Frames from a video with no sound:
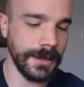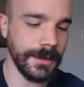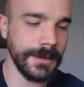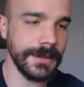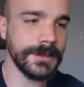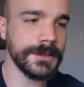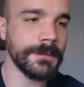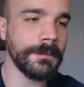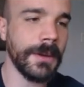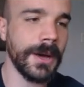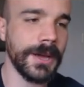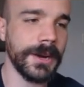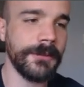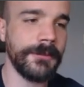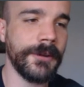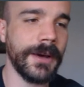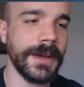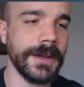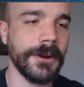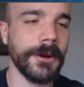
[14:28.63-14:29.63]
Now let's
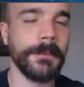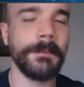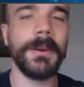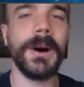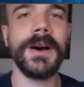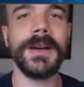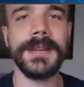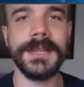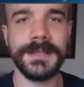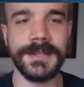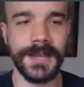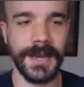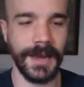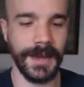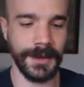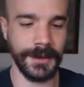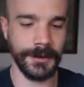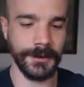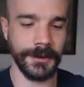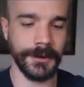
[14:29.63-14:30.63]
modify our body
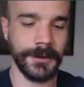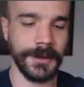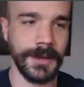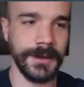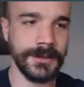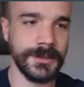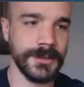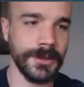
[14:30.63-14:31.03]
tag, okay?